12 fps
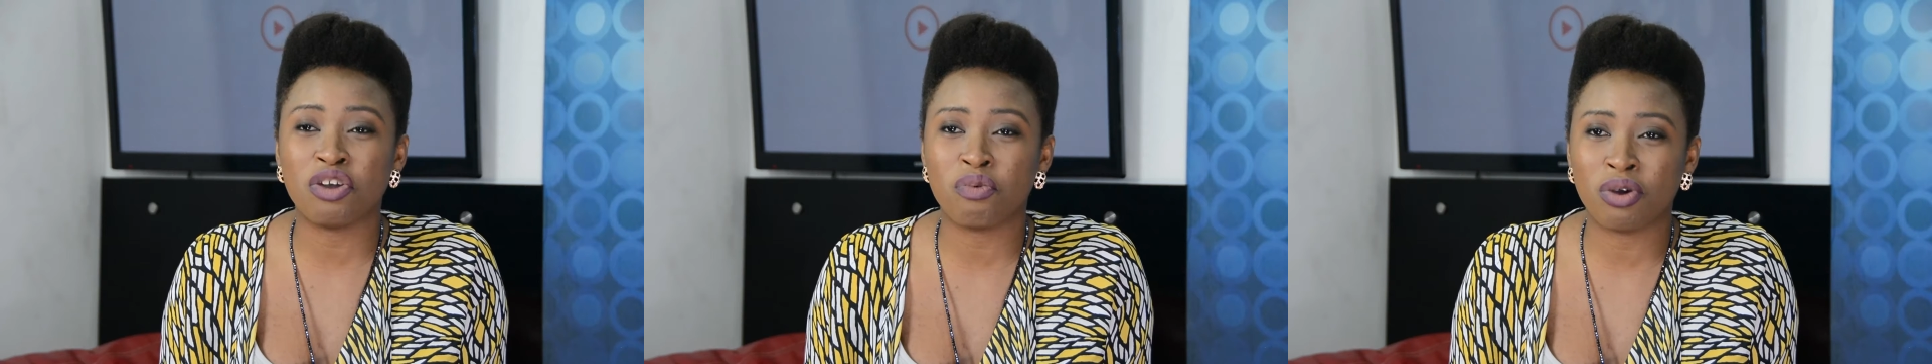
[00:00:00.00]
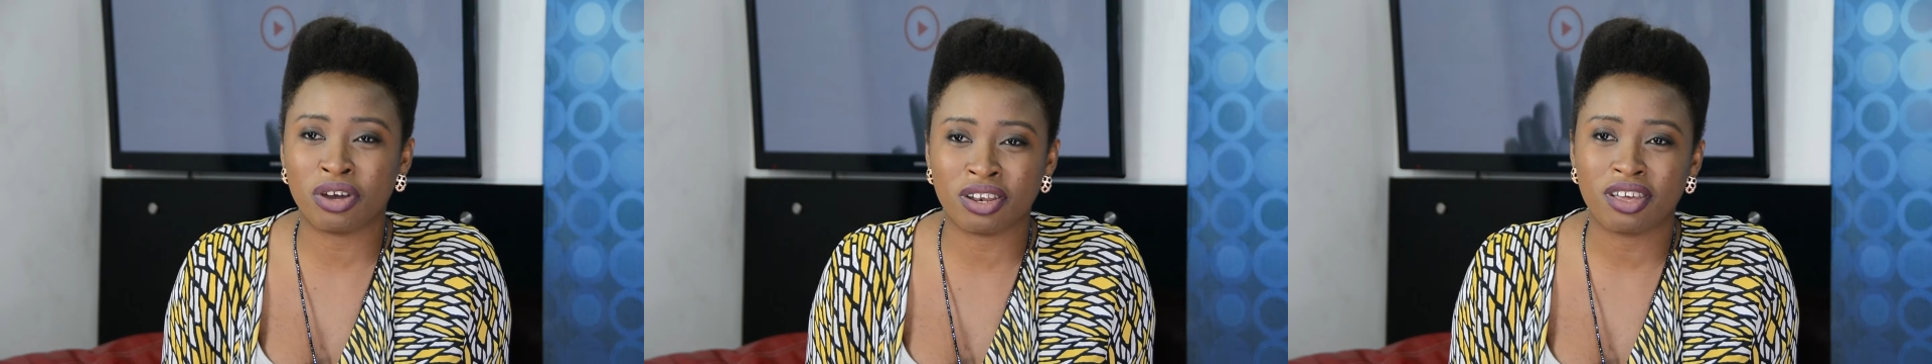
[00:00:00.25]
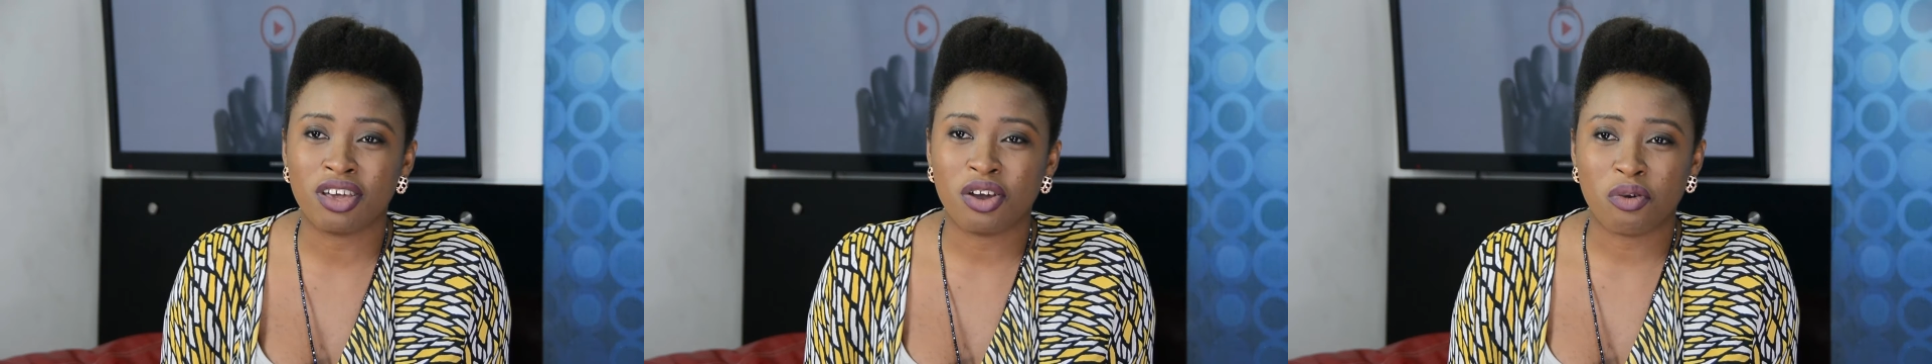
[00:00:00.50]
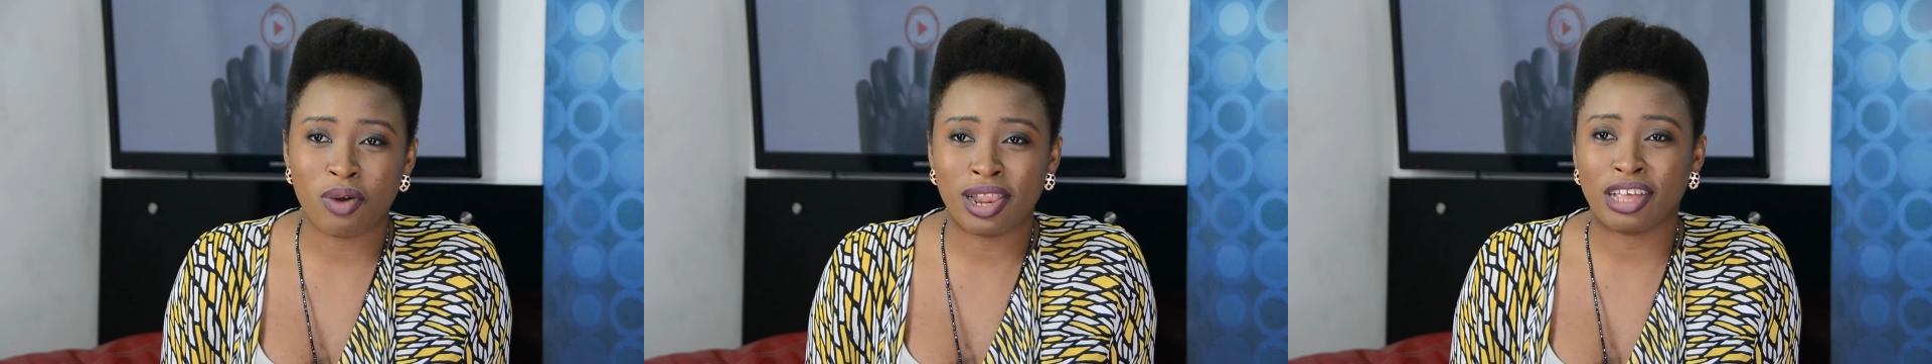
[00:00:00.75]
A1
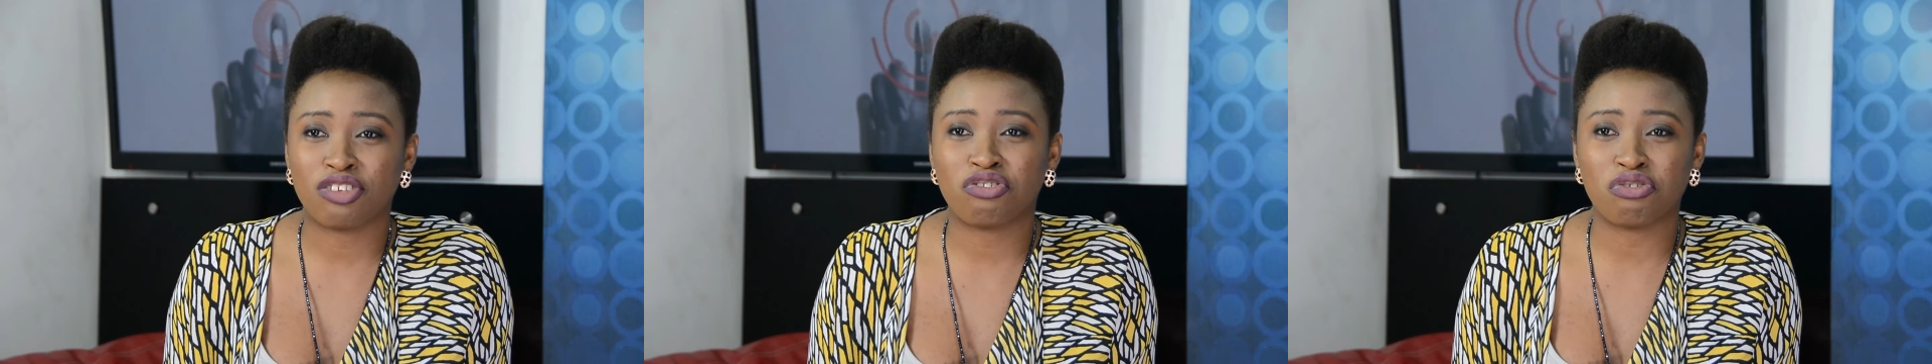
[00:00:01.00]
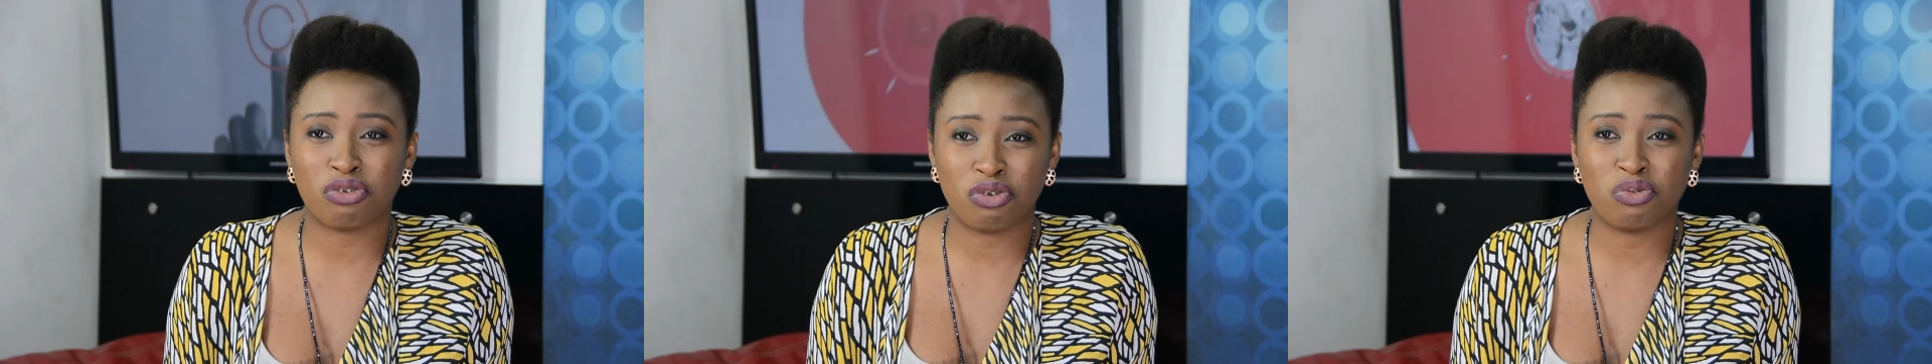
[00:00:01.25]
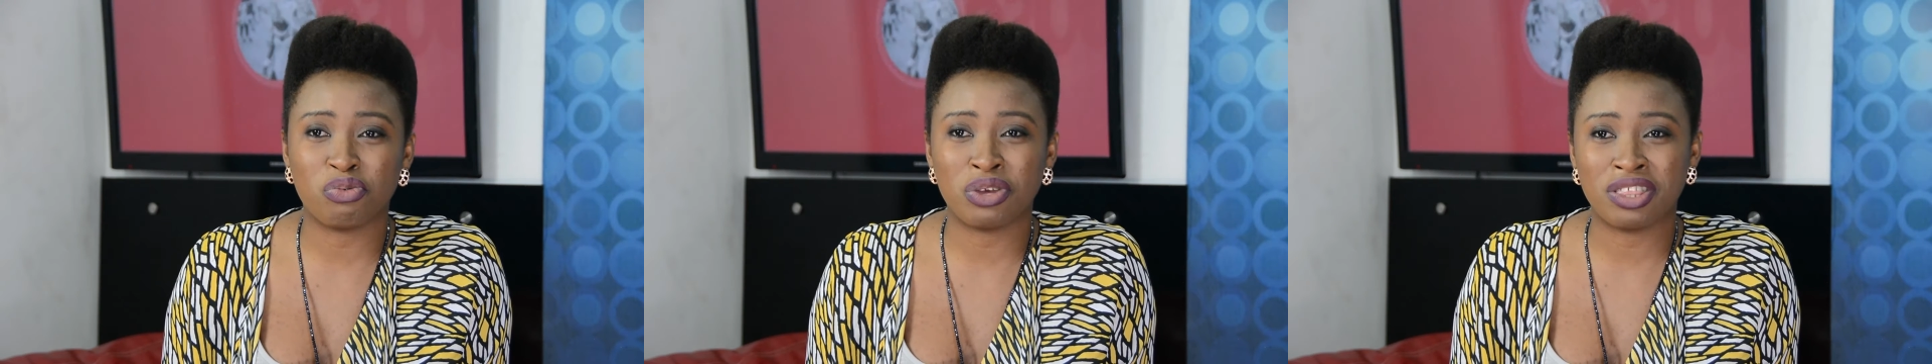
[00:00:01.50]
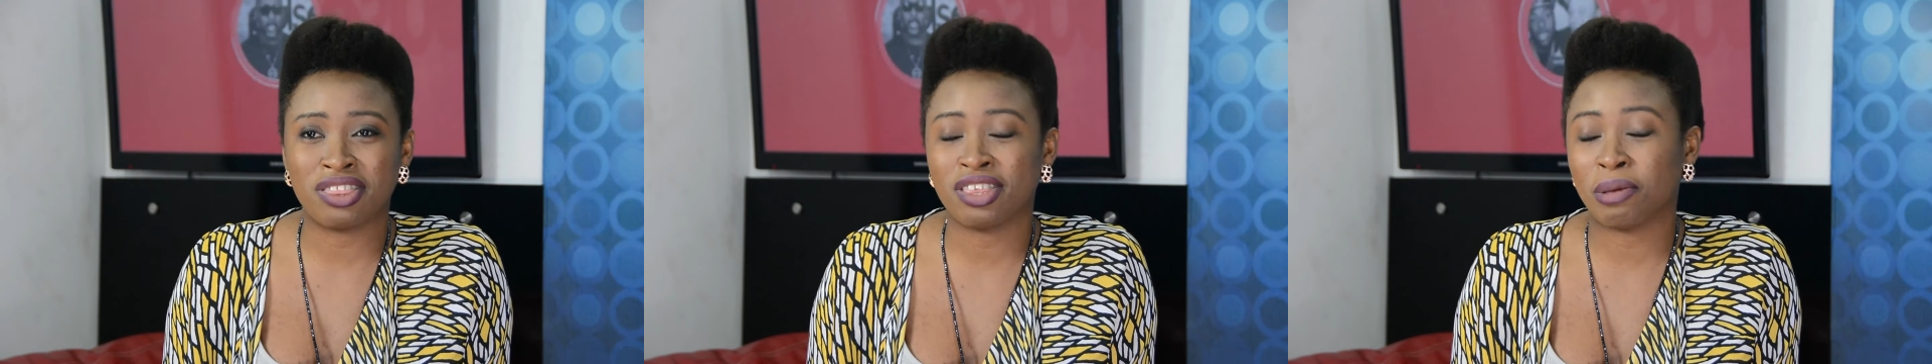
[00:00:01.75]
while I struggle
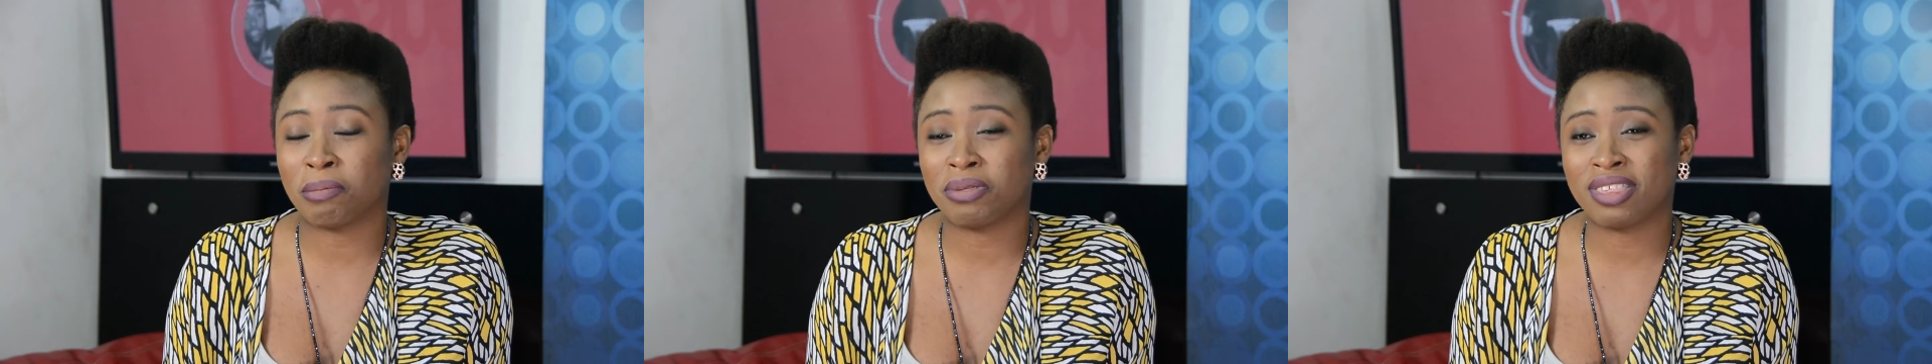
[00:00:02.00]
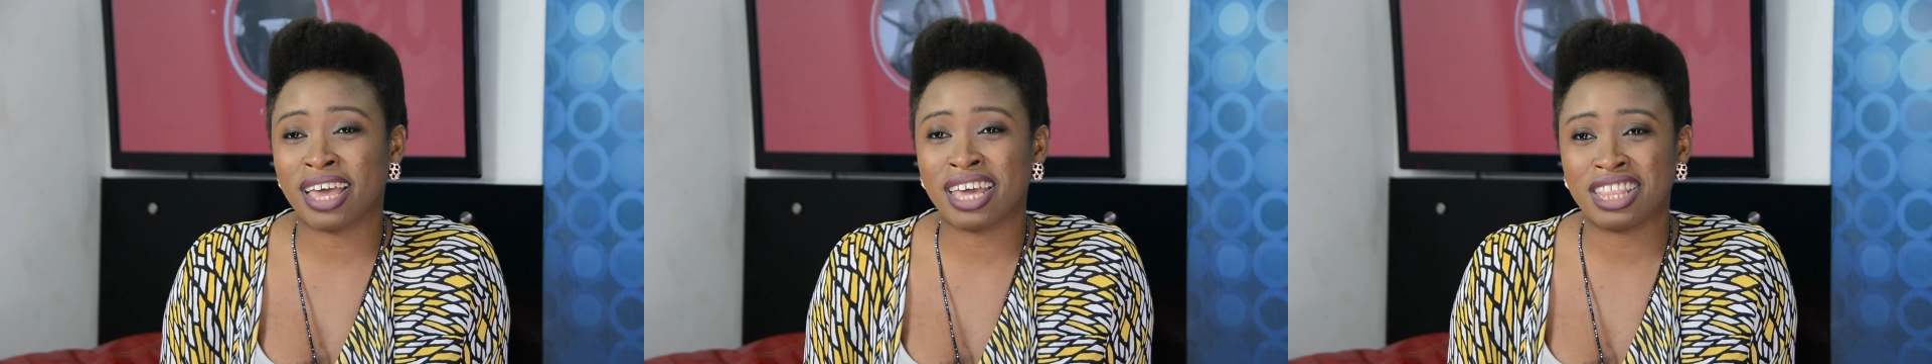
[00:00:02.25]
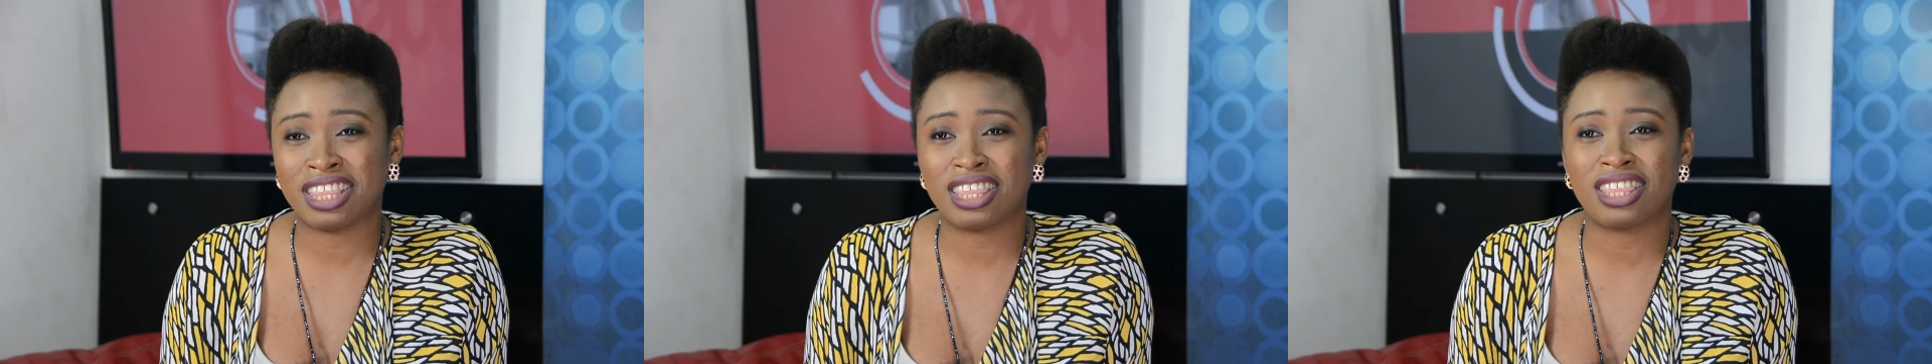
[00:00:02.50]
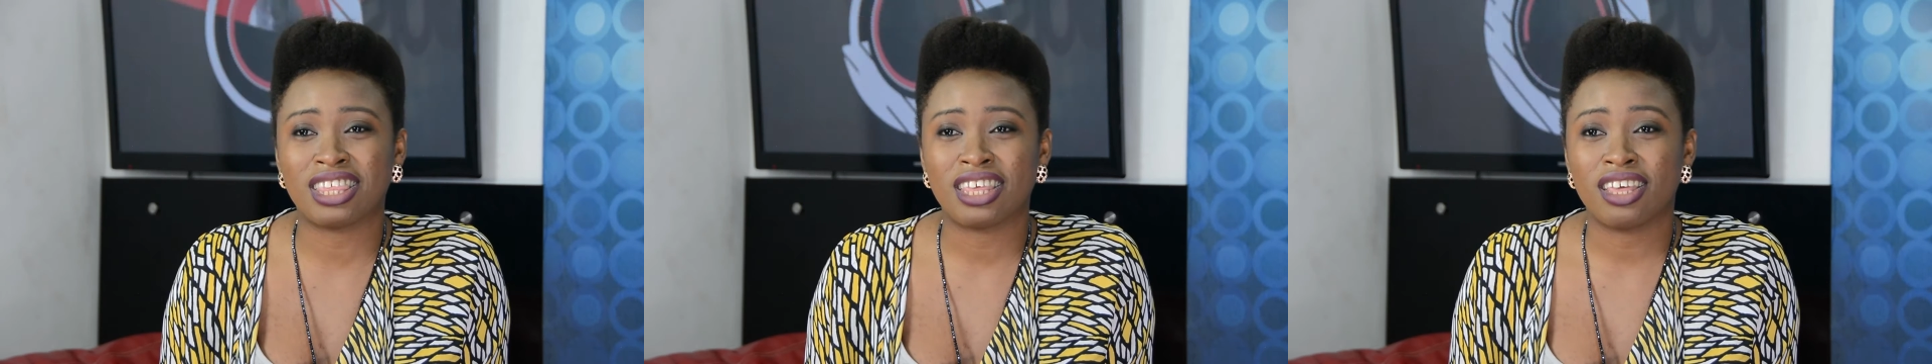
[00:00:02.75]
with science,